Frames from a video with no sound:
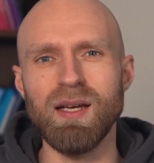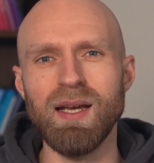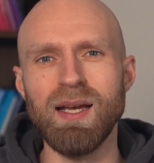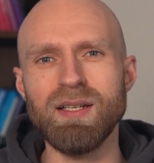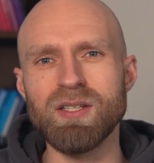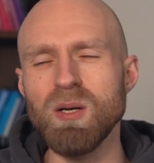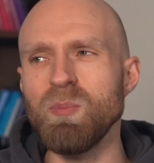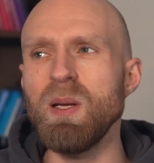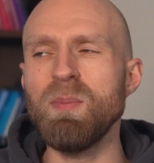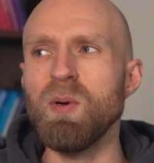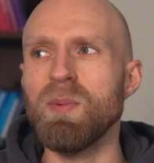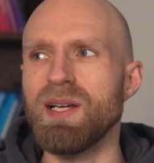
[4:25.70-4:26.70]
And some
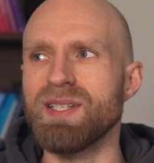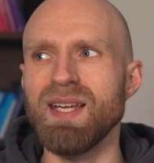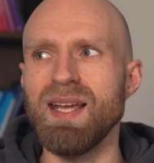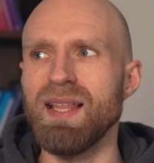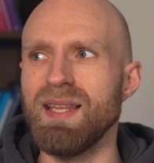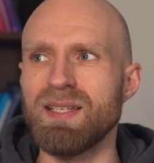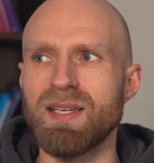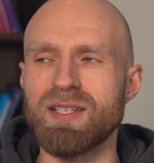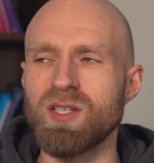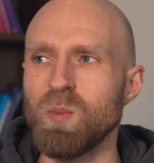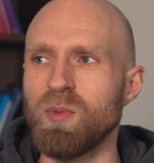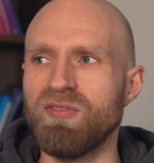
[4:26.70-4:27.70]
people might say that this is
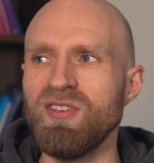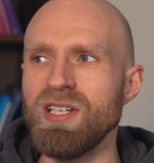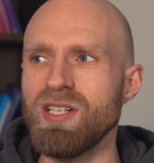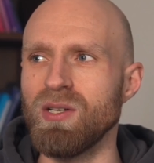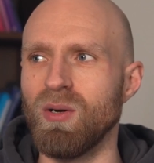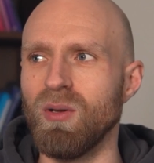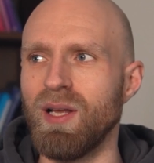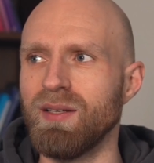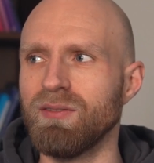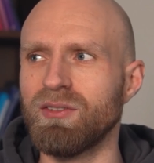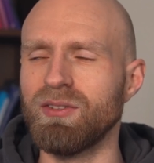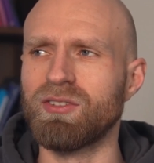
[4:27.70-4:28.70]
superficial,
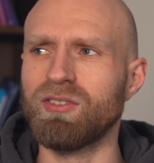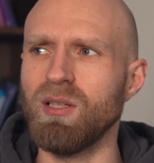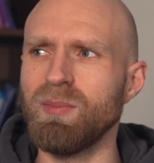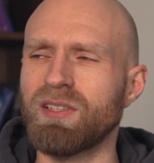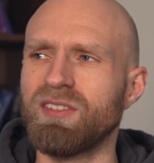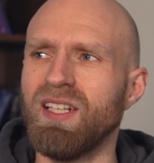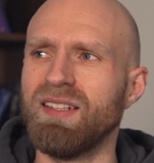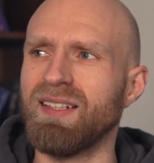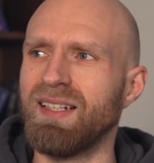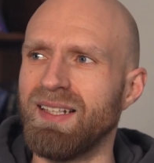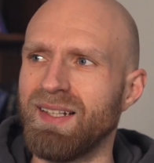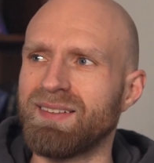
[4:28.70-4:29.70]
and to some extent
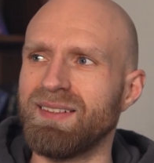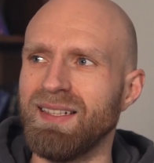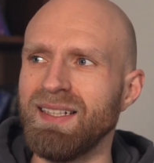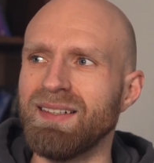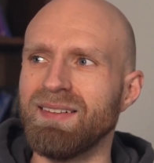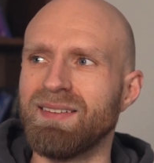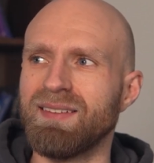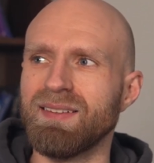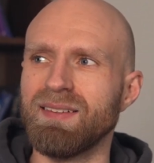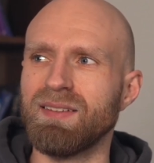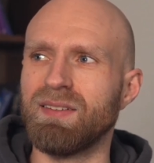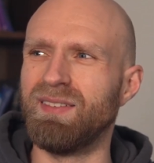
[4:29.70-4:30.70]
I guess it is.
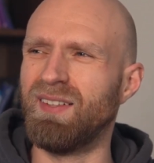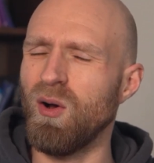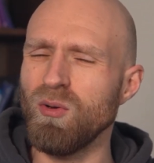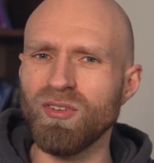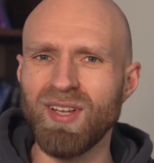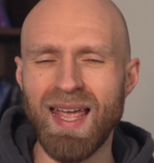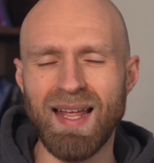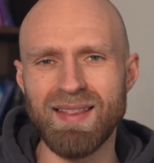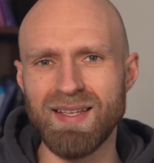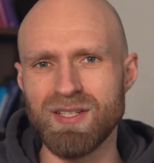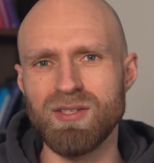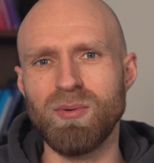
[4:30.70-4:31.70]
Don't get
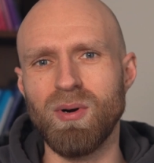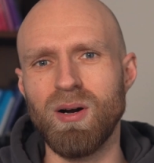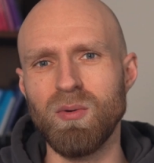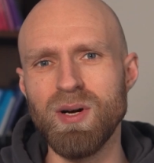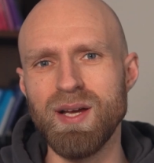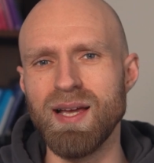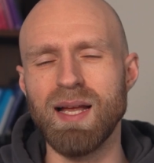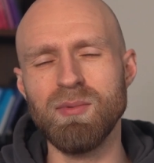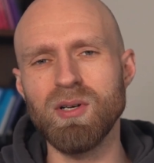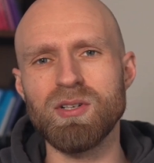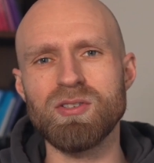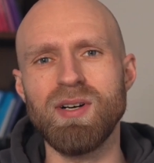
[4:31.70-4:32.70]
this the wrong way. I'm
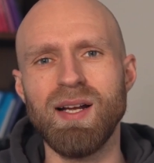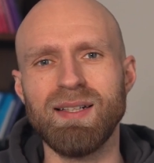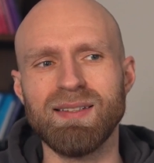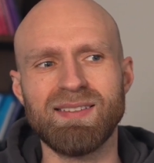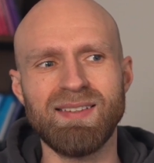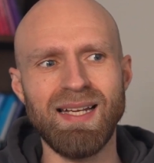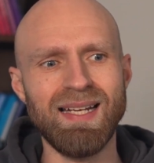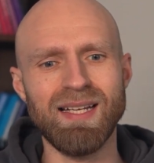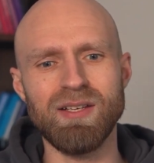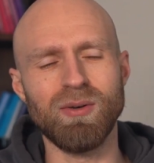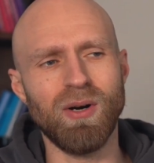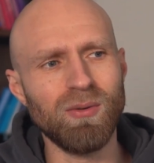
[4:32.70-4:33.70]
not trying to say
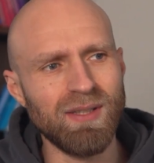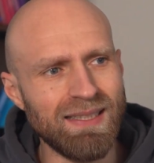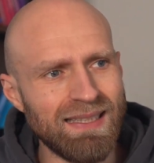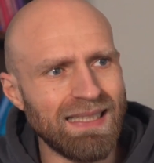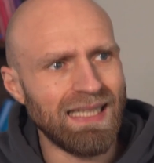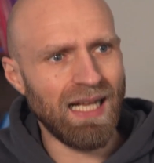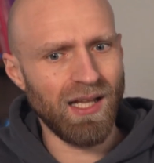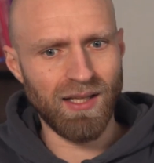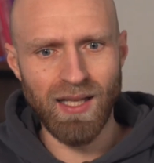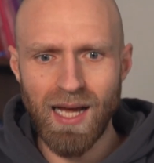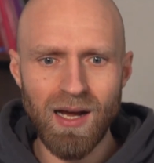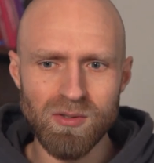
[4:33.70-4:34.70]
that you're only
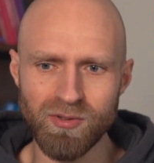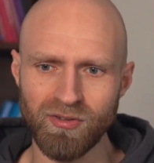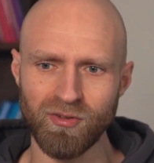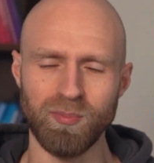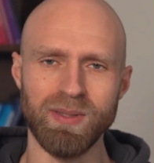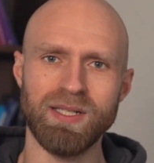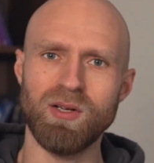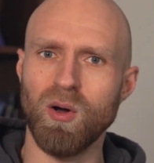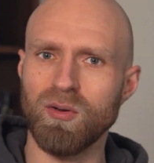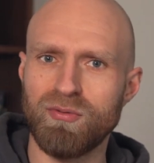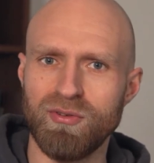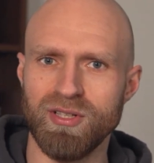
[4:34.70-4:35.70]
allowed to be
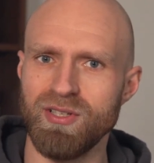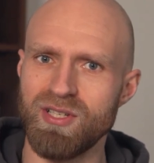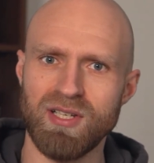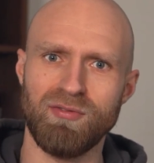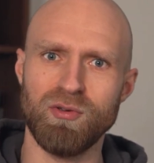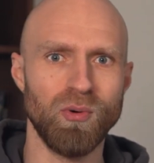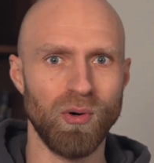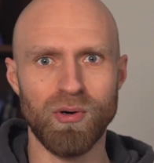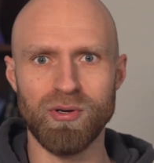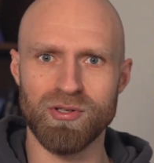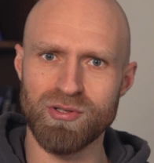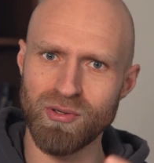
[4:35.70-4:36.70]
confident if you
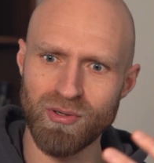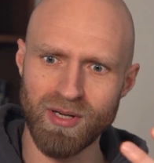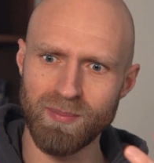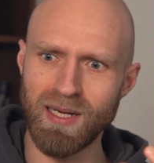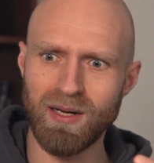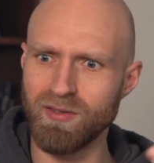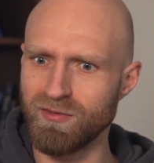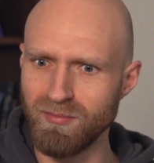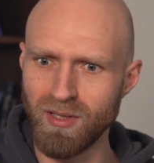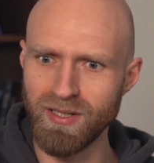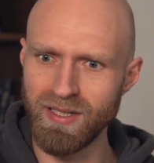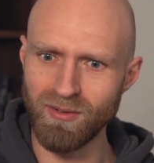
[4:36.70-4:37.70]
earn a certain amount of
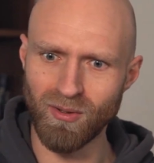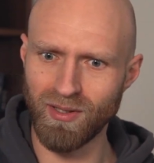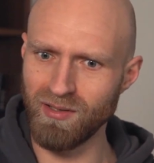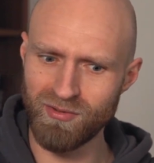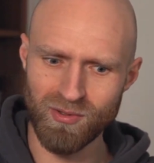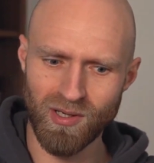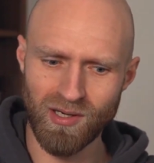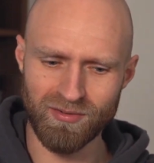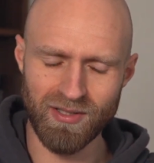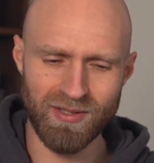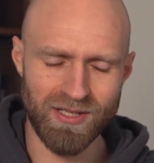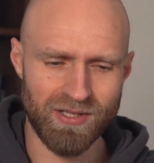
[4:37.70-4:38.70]
money or if you are
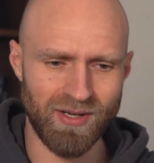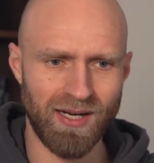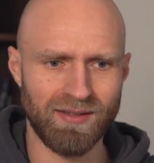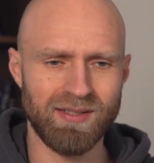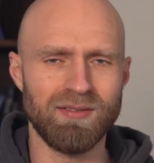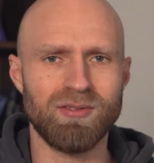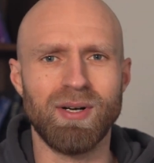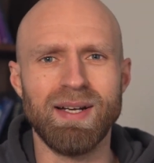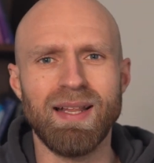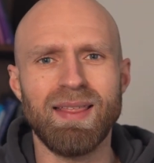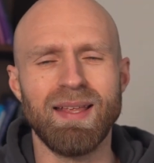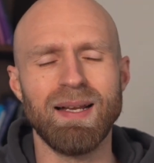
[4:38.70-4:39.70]
very attractive or
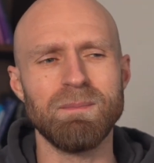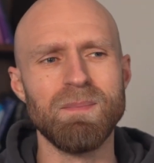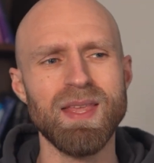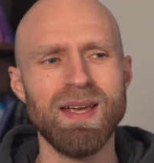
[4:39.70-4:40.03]
anything.